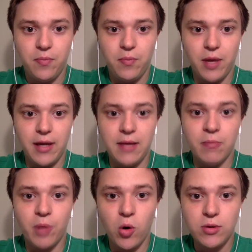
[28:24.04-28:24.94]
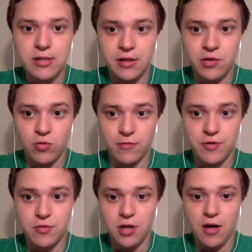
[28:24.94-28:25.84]
by imposing your
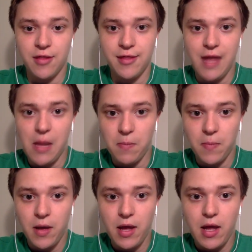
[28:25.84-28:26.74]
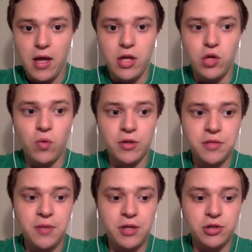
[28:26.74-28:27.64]
views on them. You want to
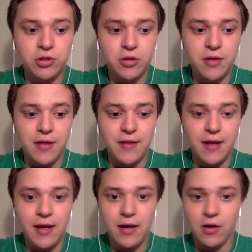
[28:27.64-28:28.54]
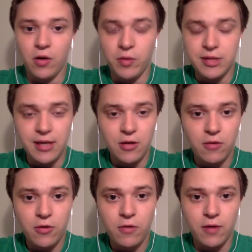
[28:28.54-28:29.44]
make sure that they, you know, and we say it
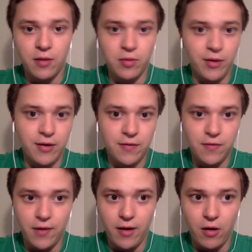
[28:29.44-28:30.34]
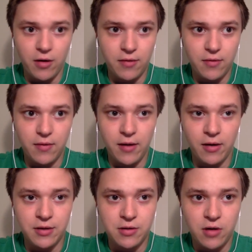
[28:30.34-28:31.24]
over and over again, plenty of
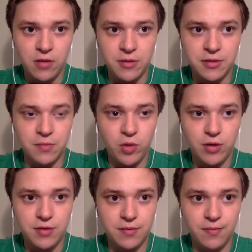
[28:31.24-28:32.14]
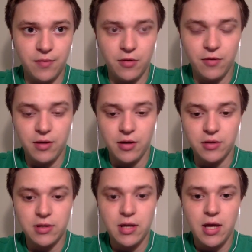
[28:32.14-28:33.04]
anarchist arguments and books and, you know,
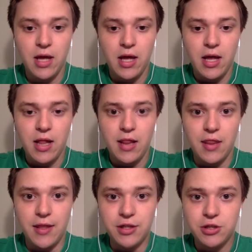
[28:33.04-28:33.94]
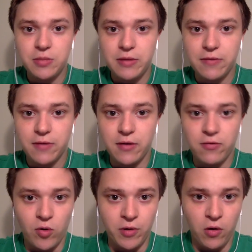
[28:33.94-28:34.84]
videos, they should be free to
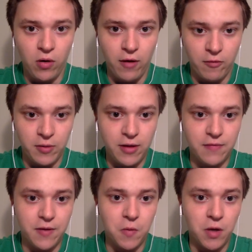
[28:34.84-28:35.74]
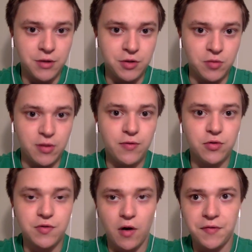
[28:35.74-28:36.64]
form their own government if they want to. But if you
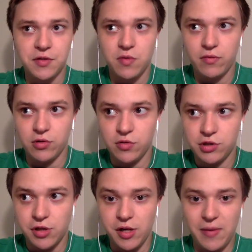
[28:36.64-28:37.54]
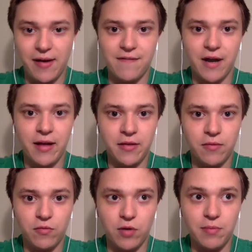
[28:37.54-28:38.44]
start this revolution and you make it a violent
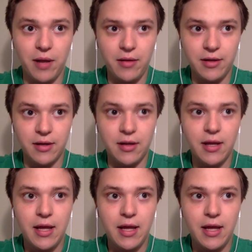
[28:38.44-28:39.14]
rebellion,